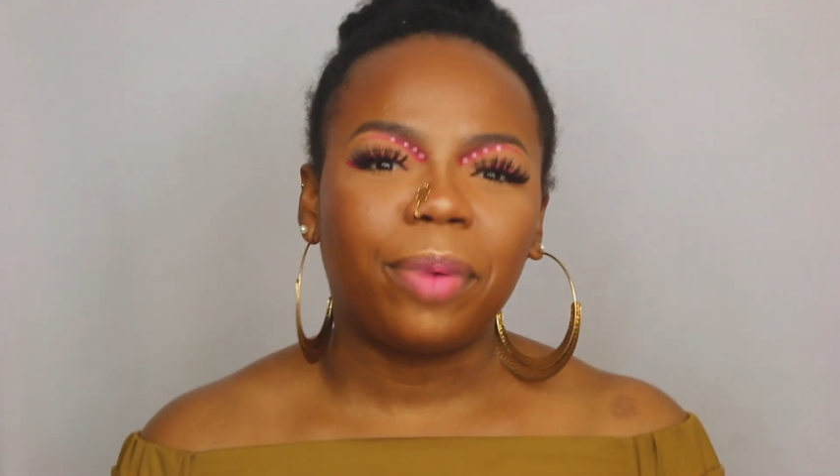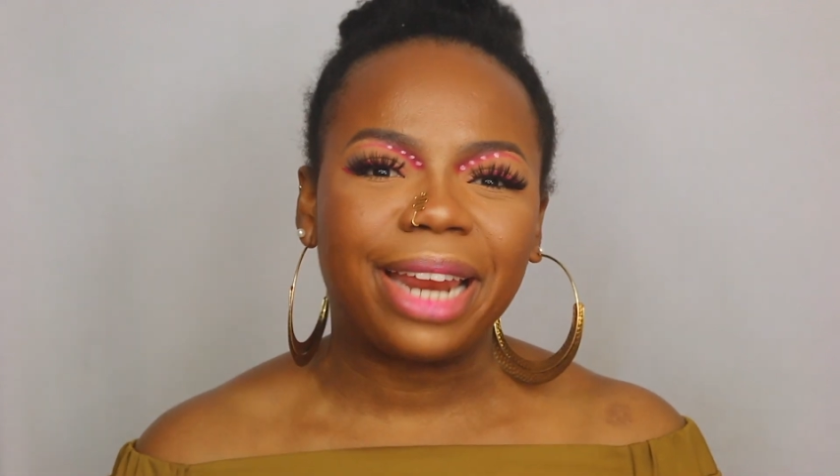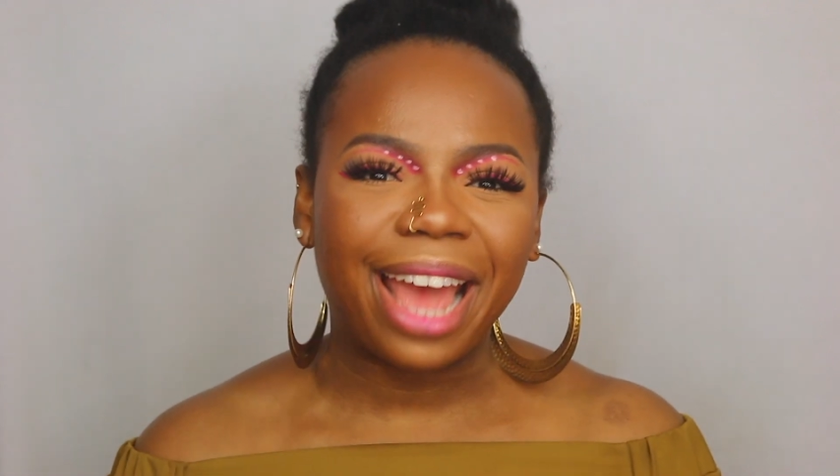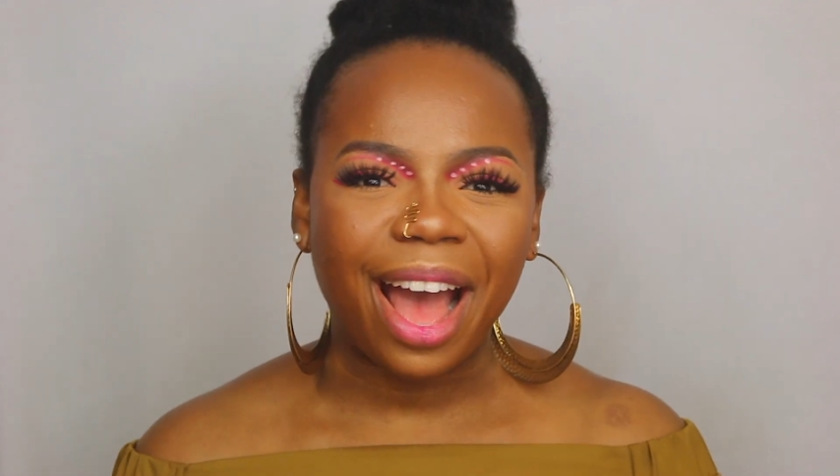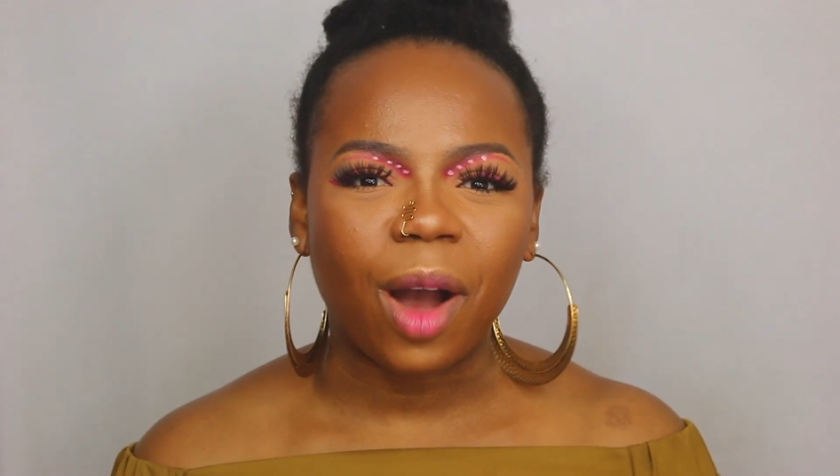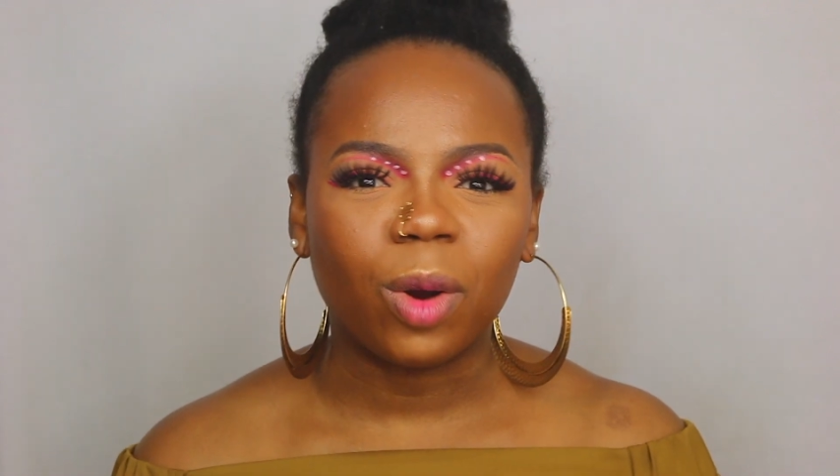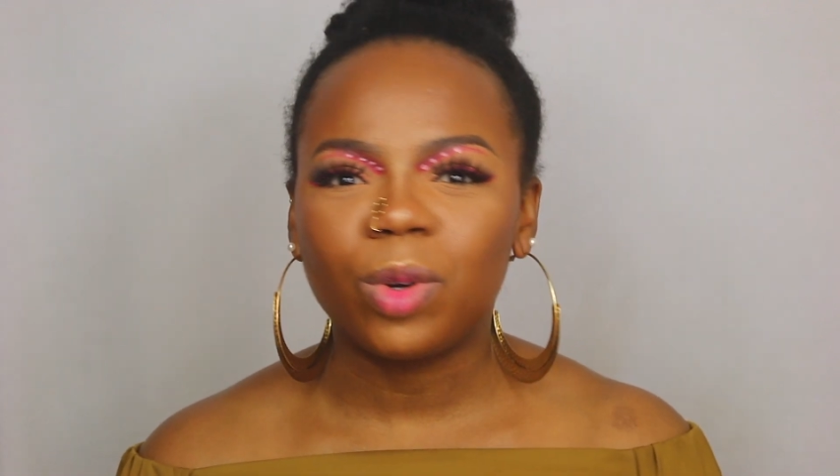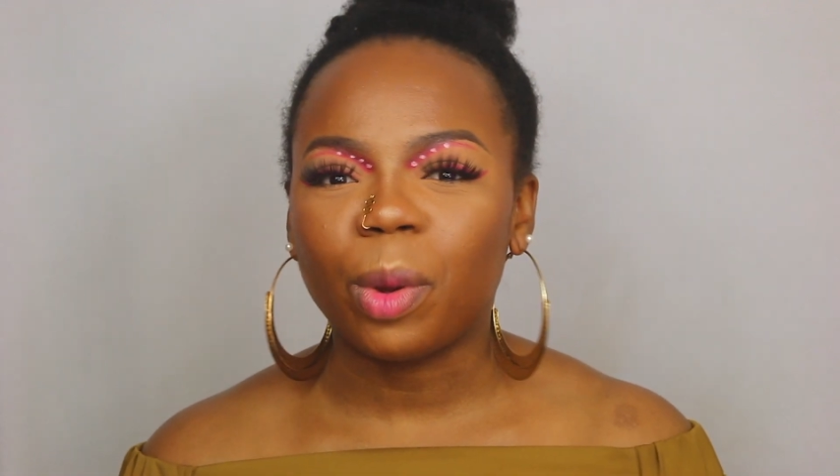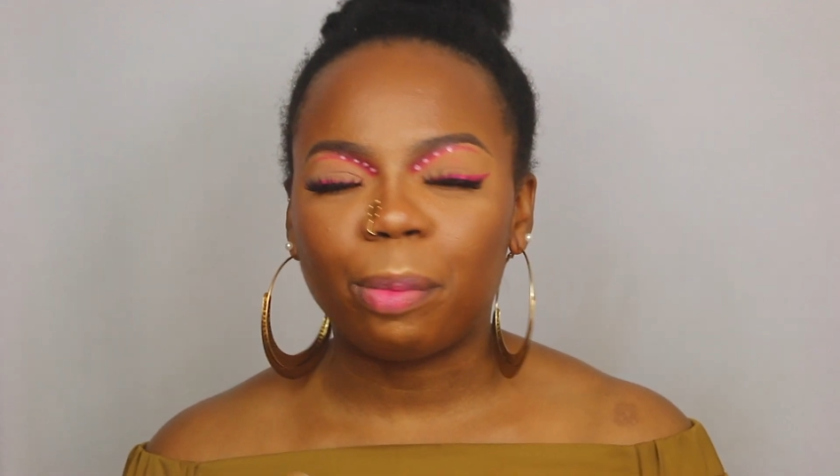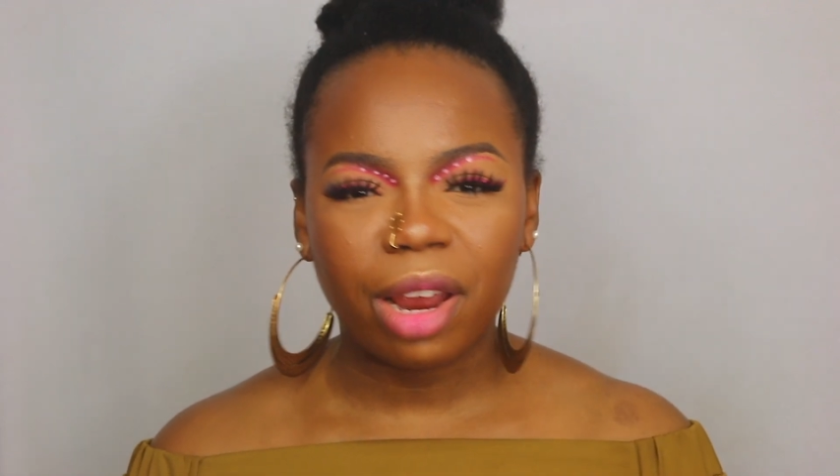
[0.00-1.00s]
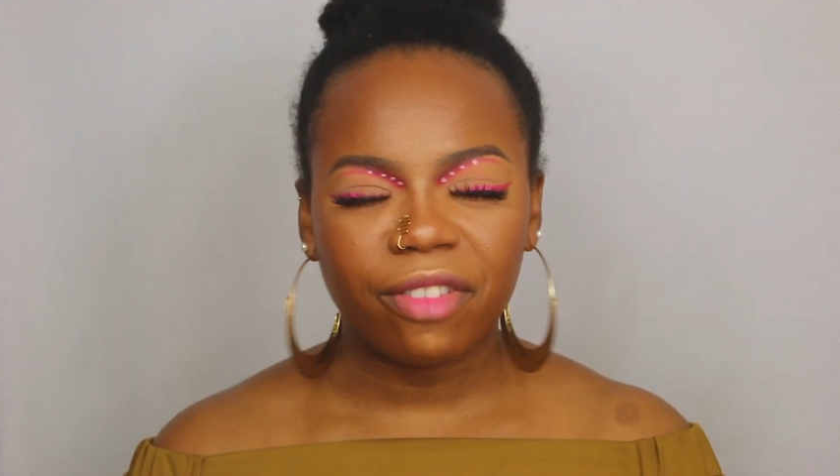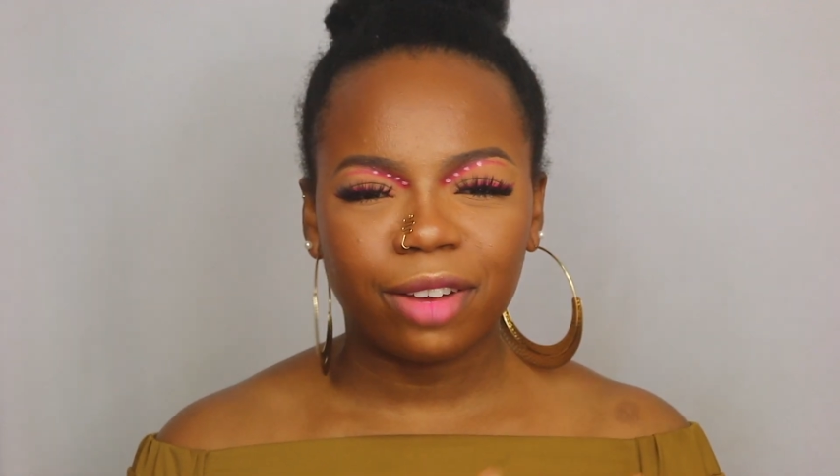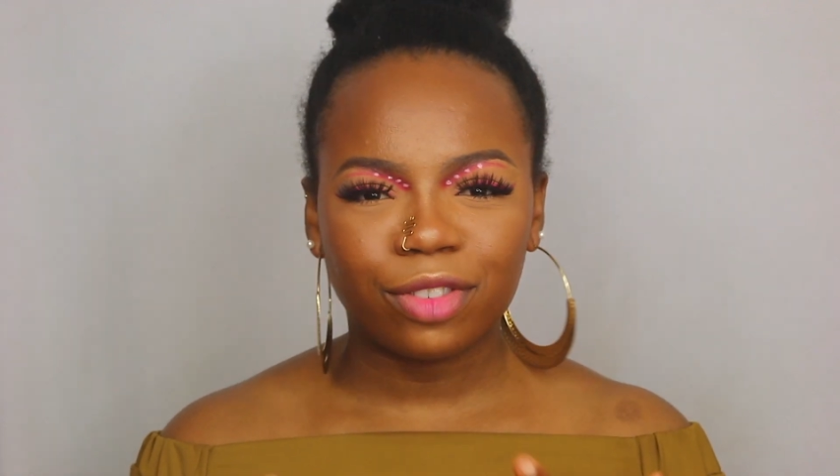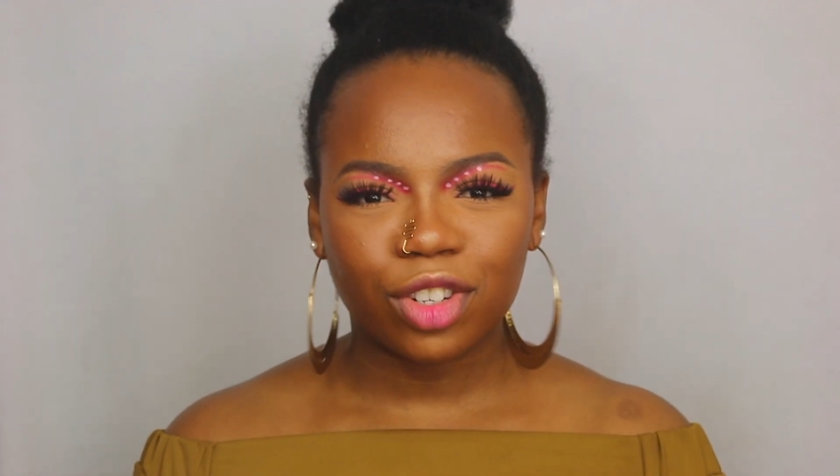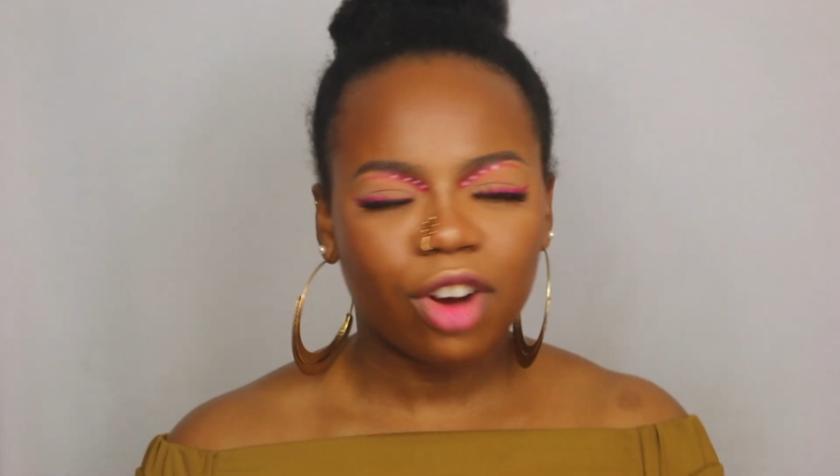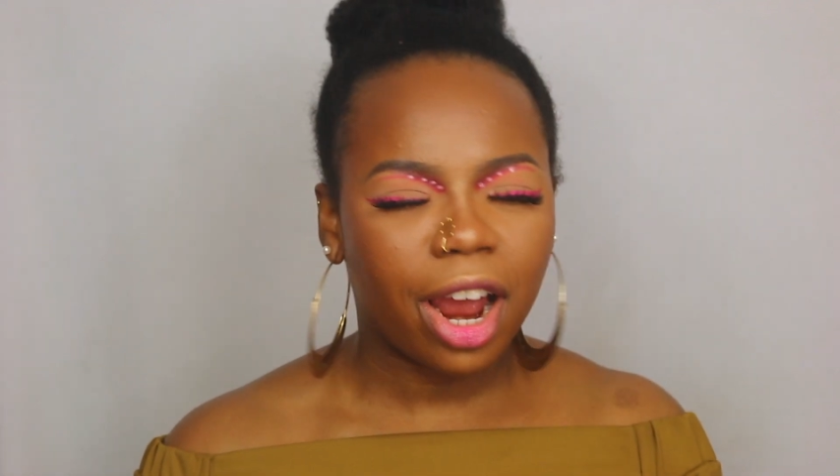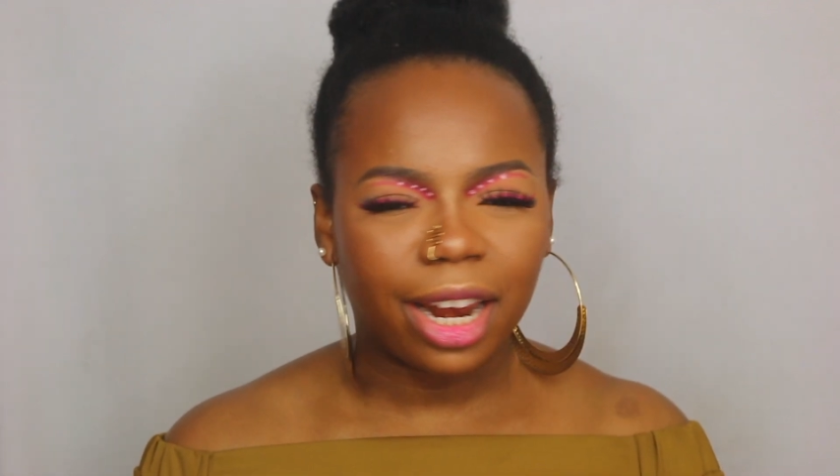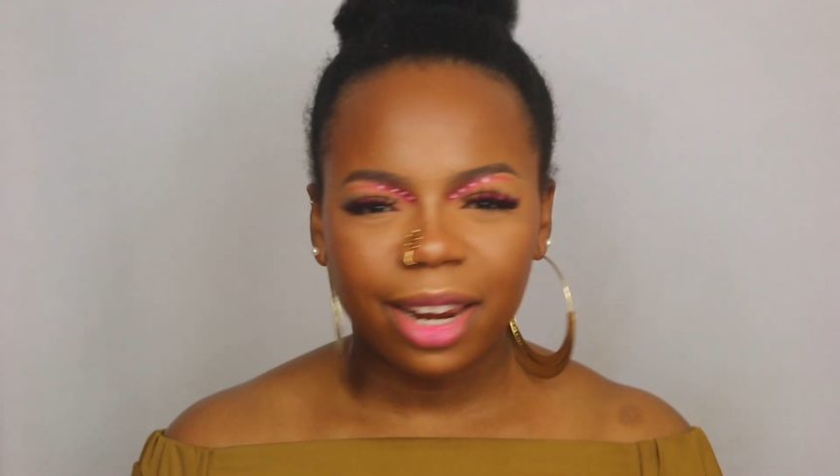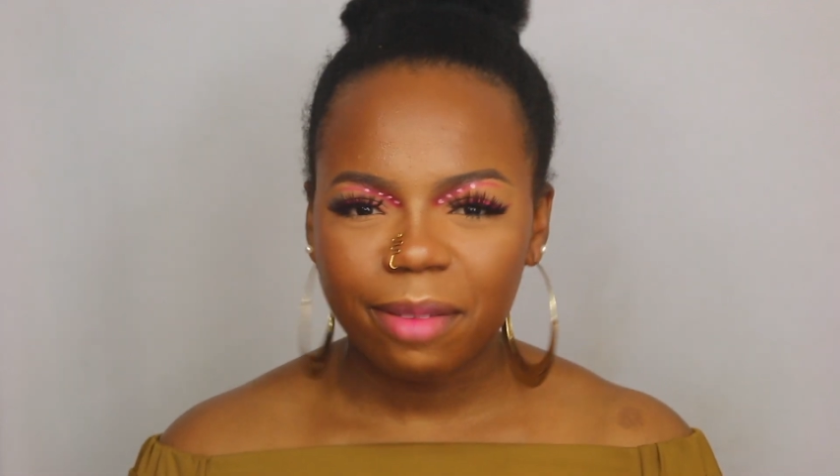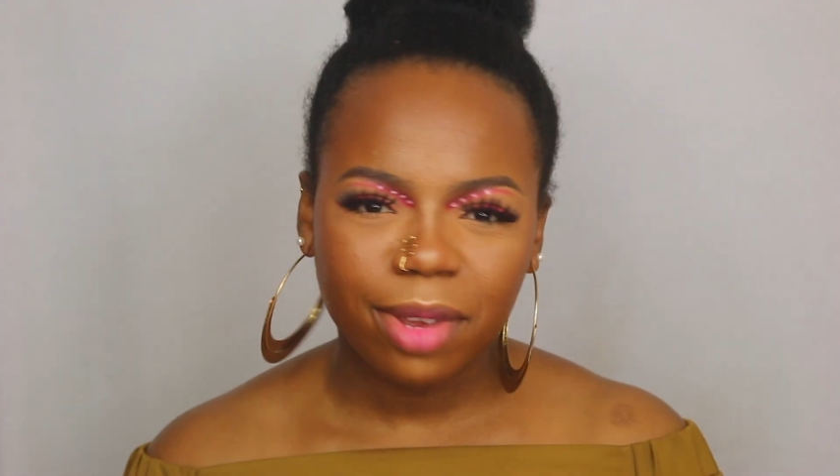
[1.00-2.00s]
put it out or not brave enough to try
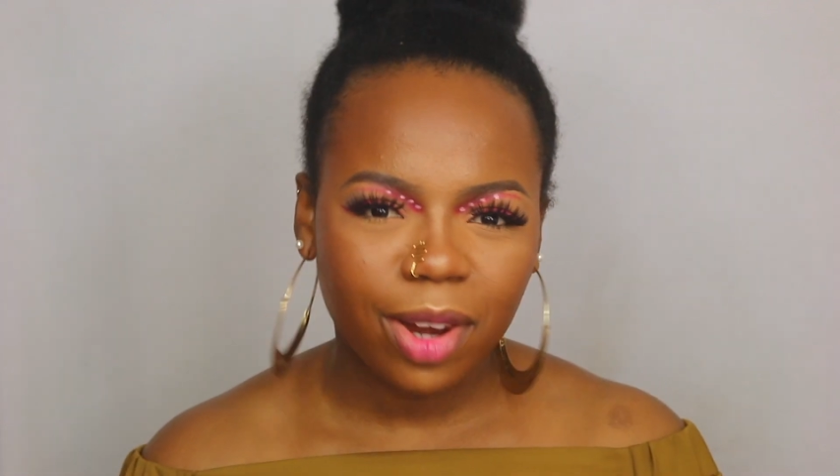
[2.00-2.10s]
it. Let me